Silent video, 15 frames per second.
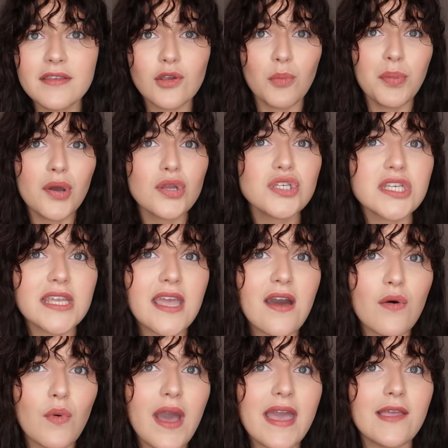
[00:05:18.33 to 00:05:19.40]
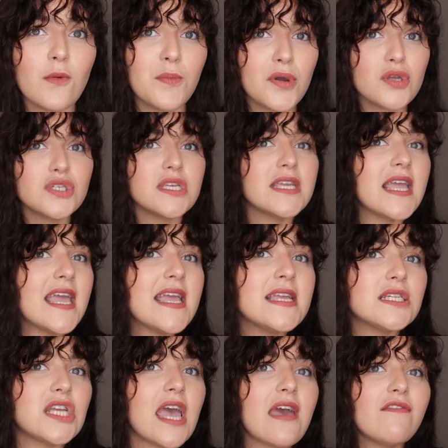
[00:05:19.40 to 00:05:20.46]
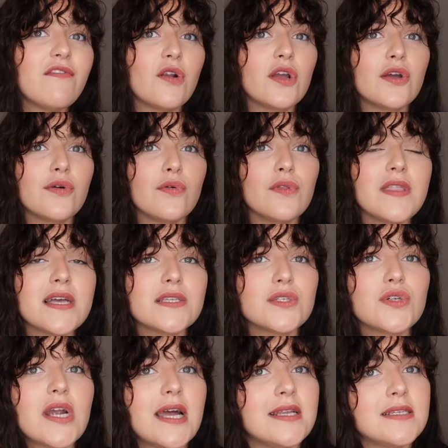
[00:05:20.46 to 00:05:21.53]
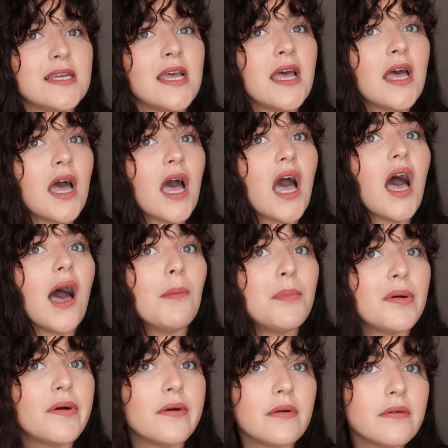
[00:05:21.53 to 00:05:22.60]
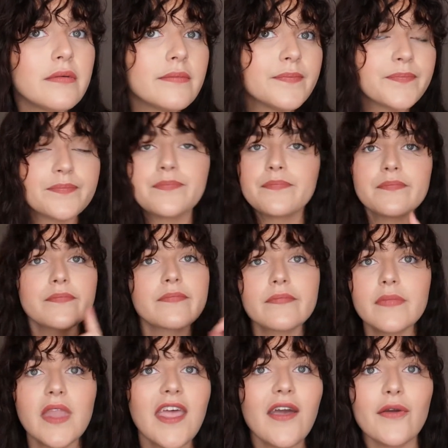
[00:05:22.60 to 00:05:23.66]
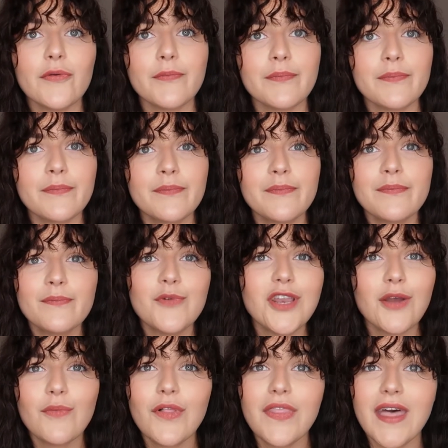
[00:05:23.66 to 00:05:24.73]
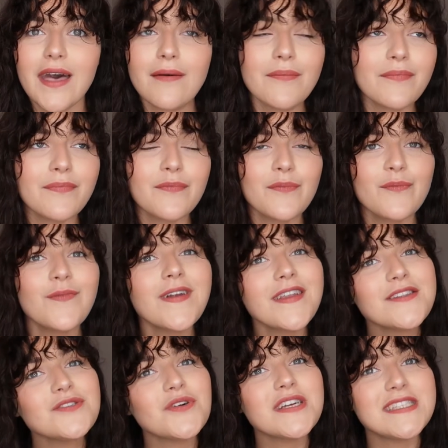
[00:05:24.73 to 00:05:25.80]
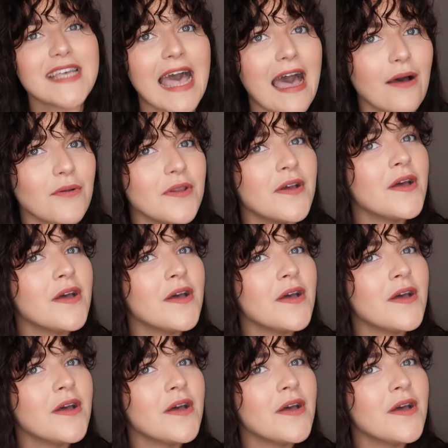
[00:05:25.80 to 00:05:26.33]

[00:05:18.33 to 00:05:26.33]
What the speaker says: You're pushing it away. You're pushing each hair follicle on that strand up. No, we don't want that. We're gonna dry down.